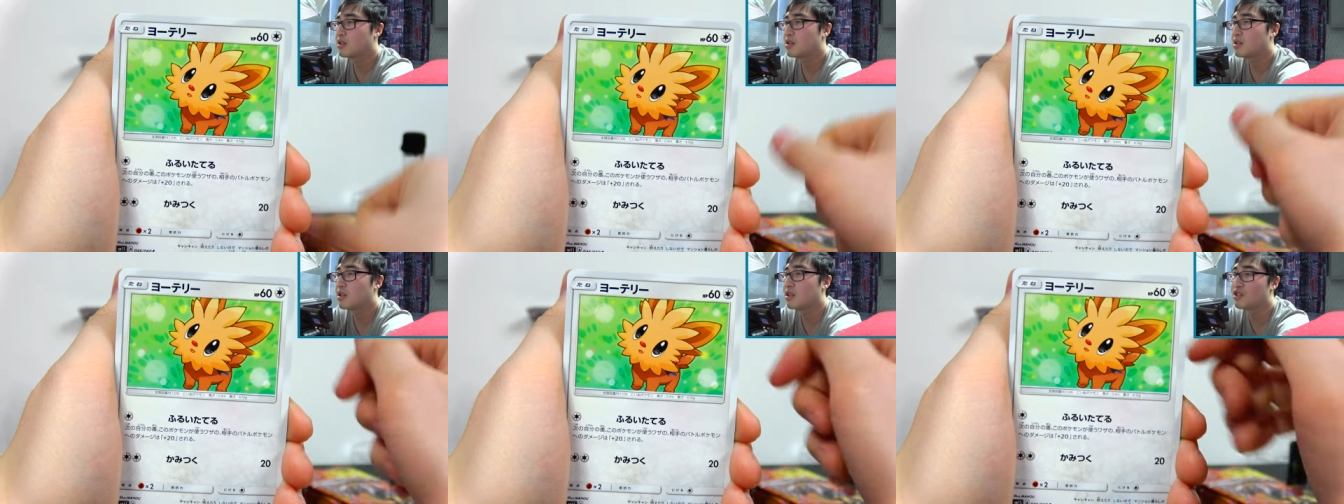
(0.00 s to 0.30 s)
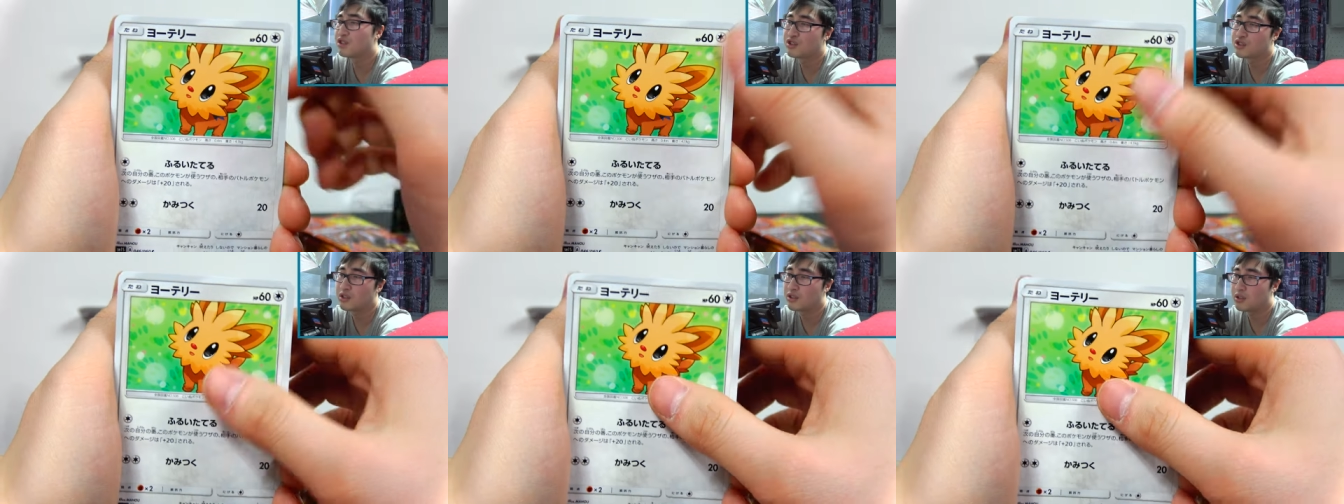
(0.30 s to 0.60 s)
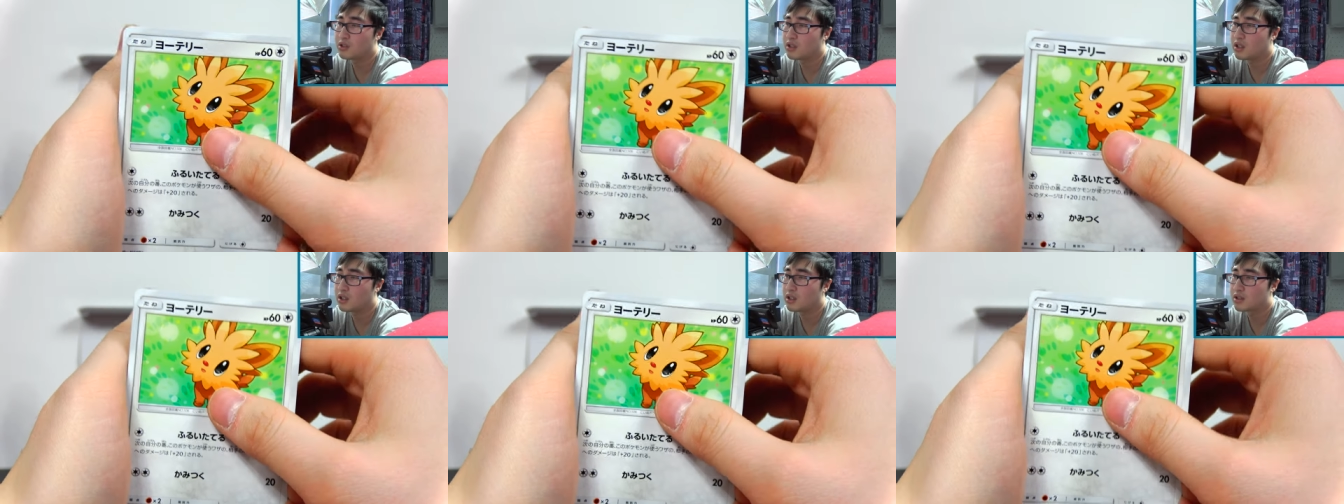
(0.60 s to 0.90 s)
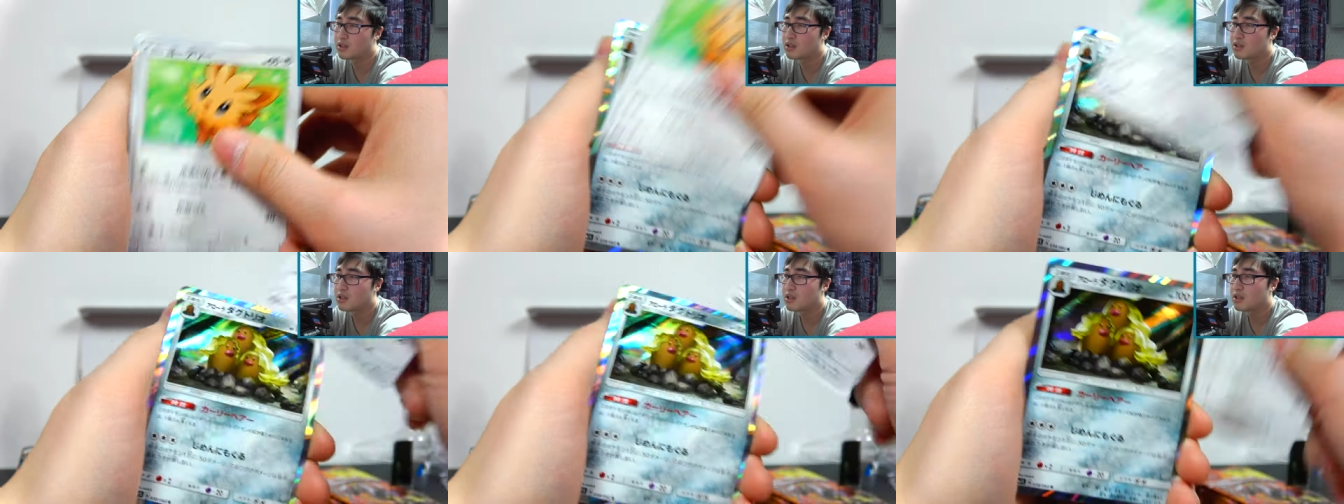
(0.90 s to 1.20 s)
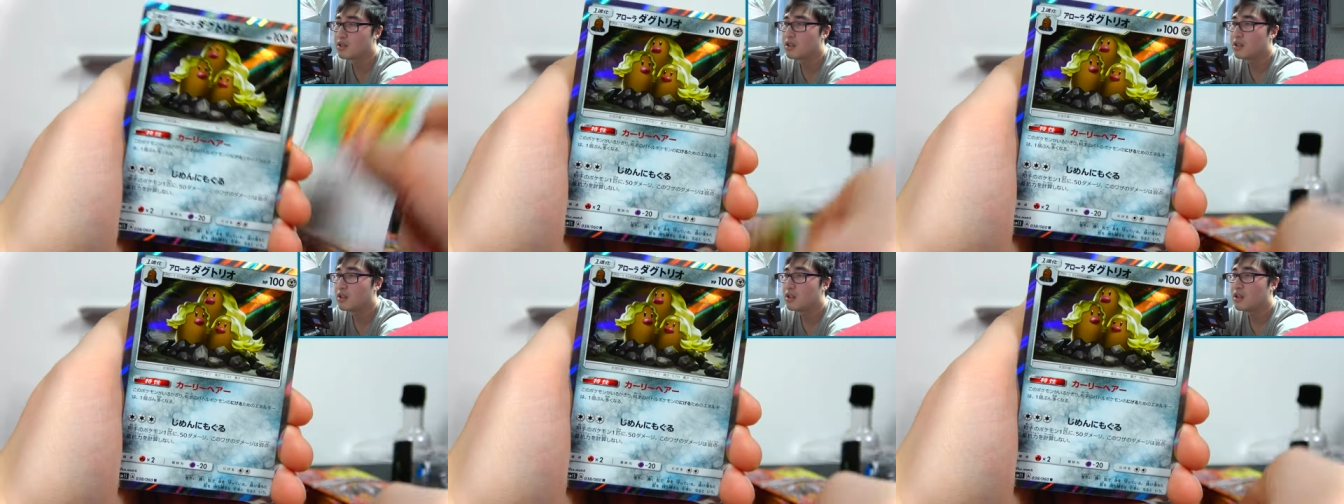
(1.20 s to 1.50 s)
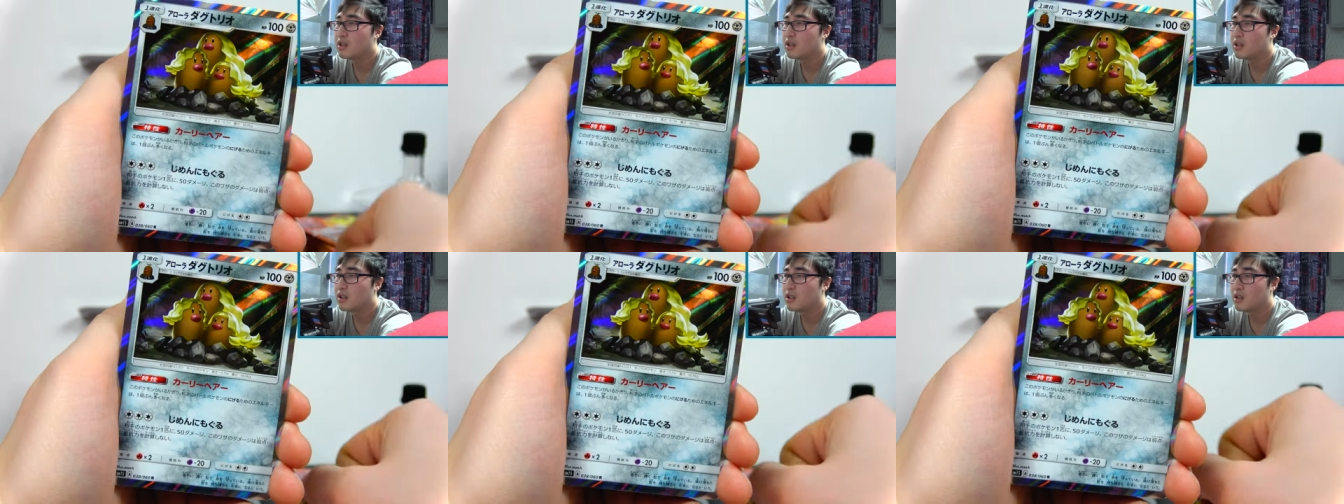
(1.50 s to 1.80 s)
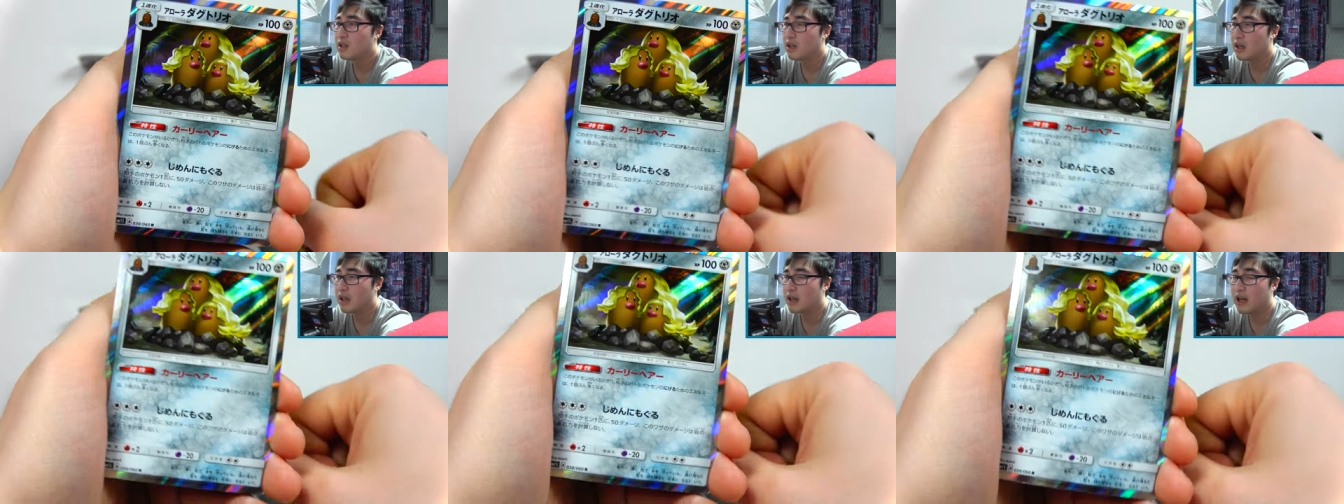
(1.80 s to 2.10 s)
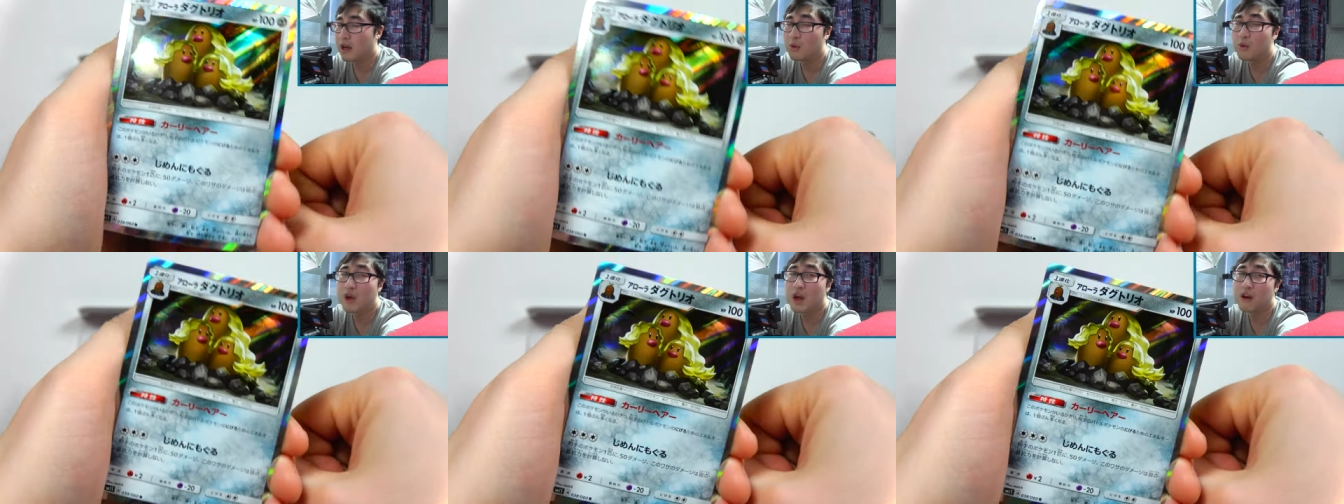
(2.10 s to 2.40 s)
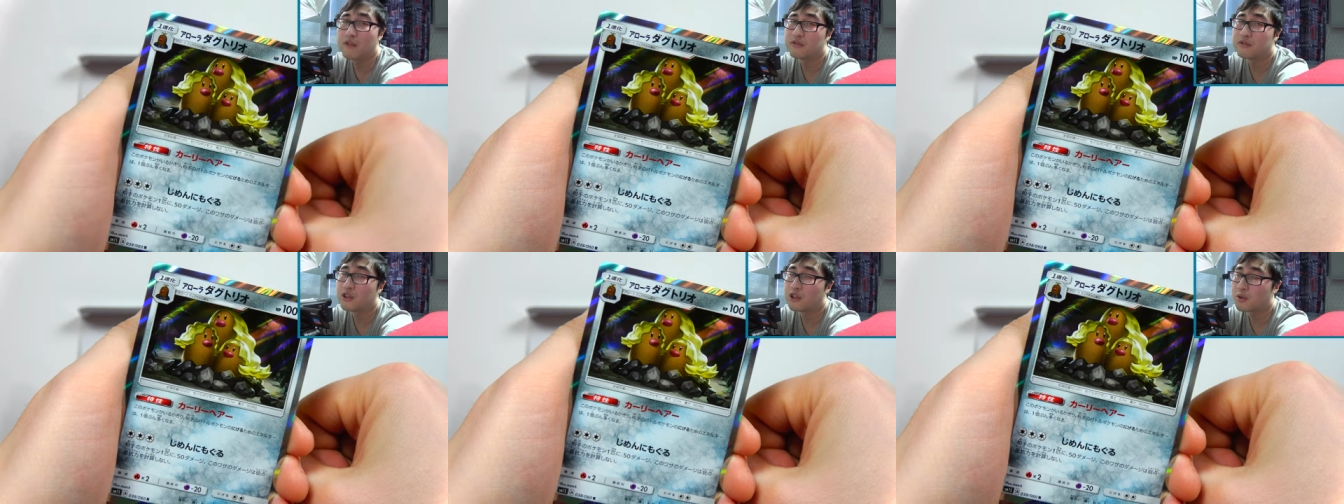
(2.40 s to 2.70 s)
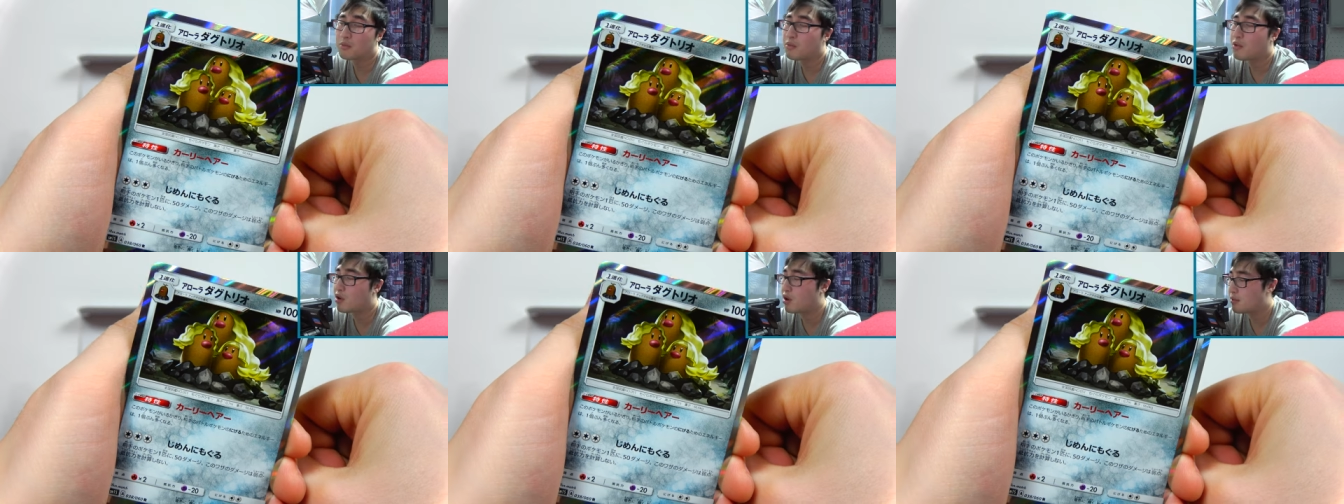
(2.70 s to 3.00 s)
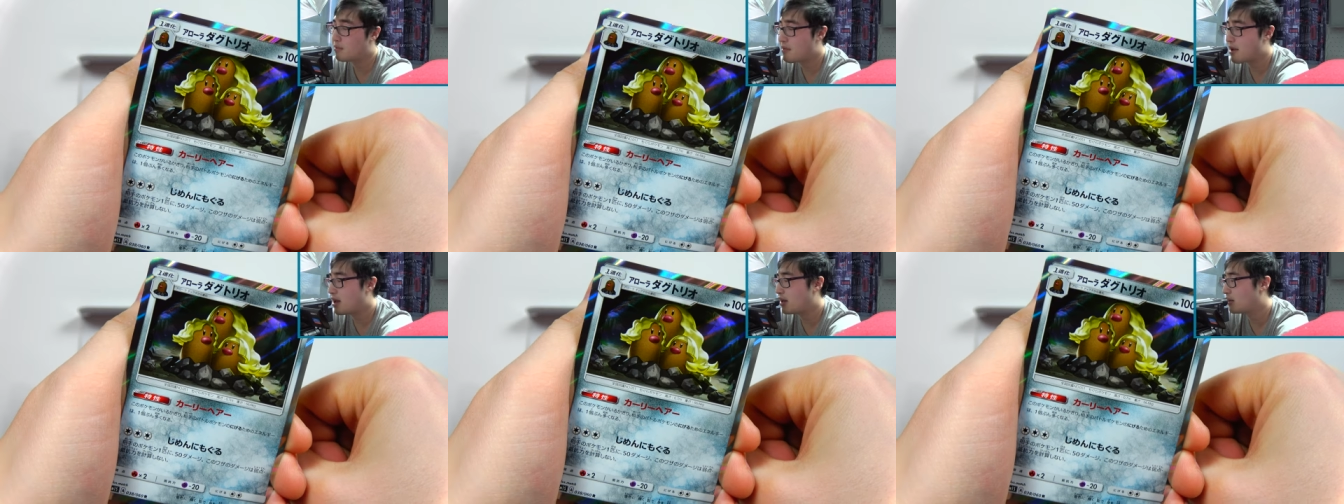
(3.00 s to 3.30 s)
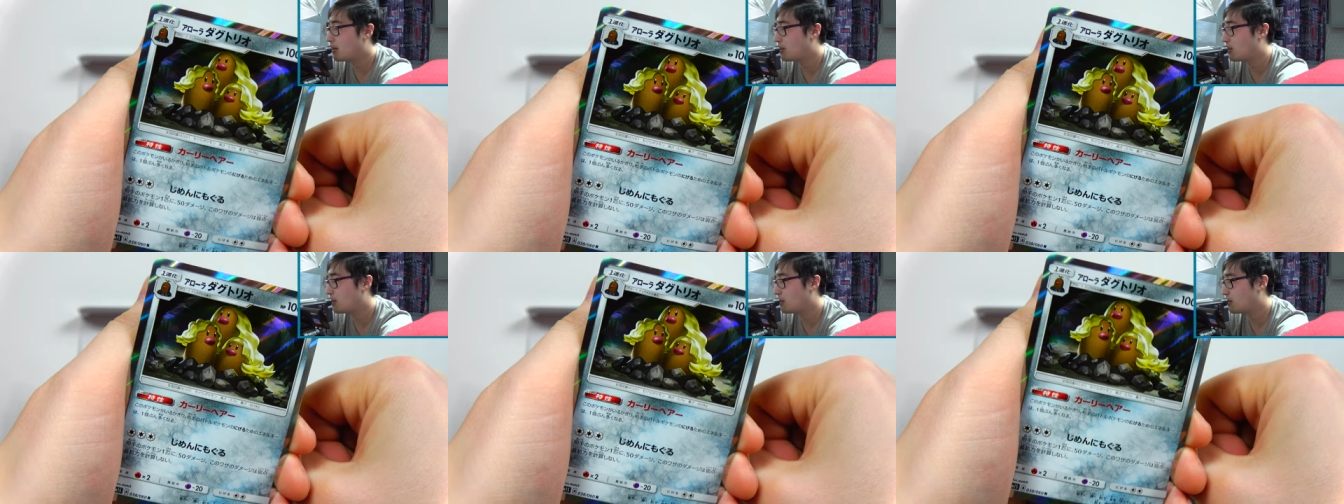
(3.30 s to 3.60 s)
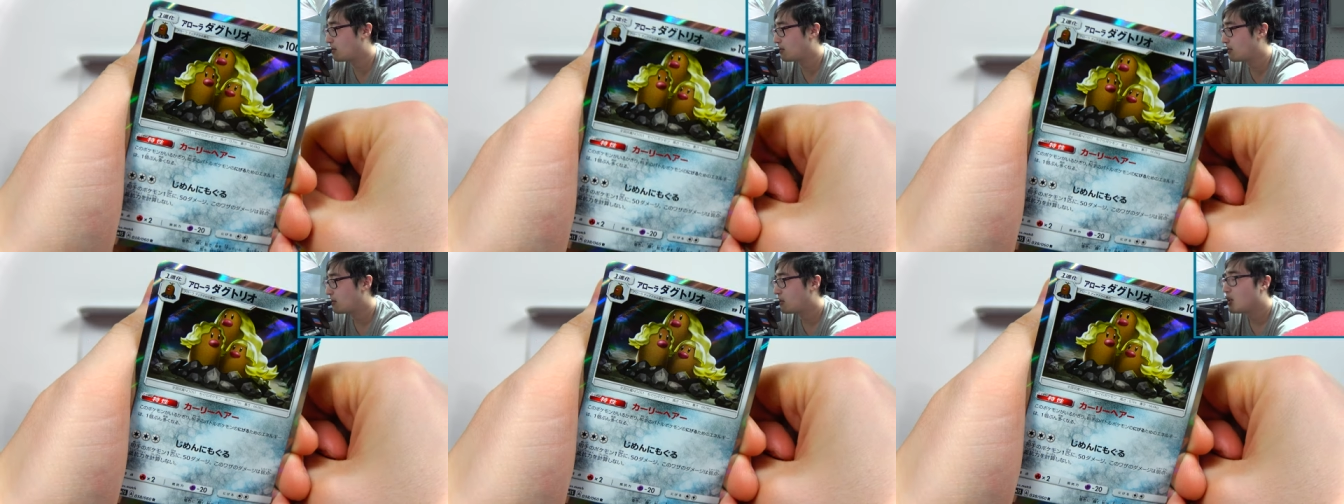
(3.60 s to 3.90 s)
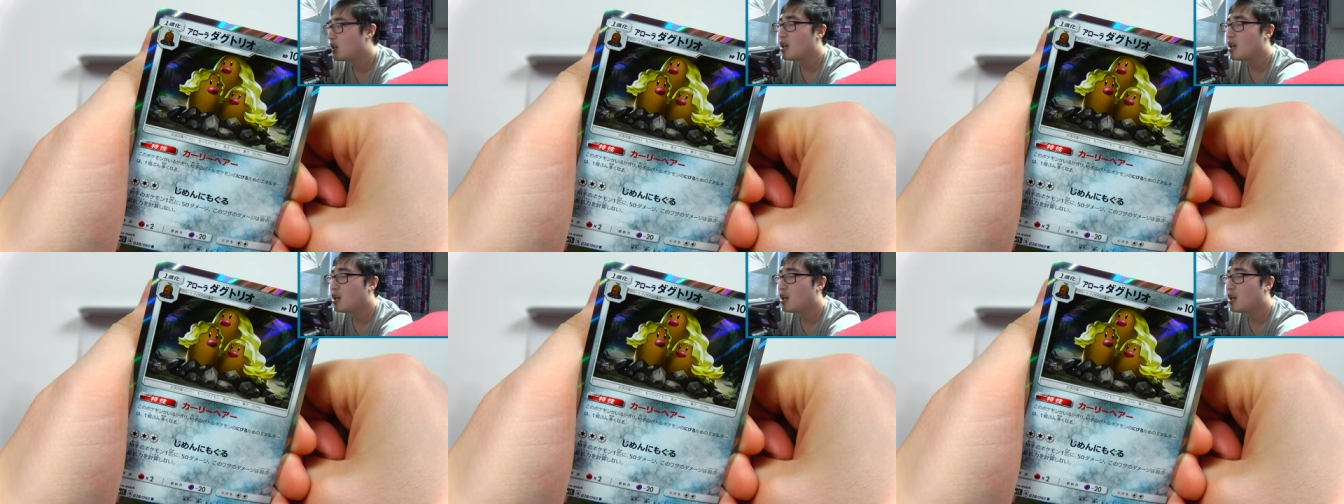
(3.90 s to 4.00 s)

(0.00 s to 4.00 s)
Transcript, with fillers: console us. And we have another boy band here.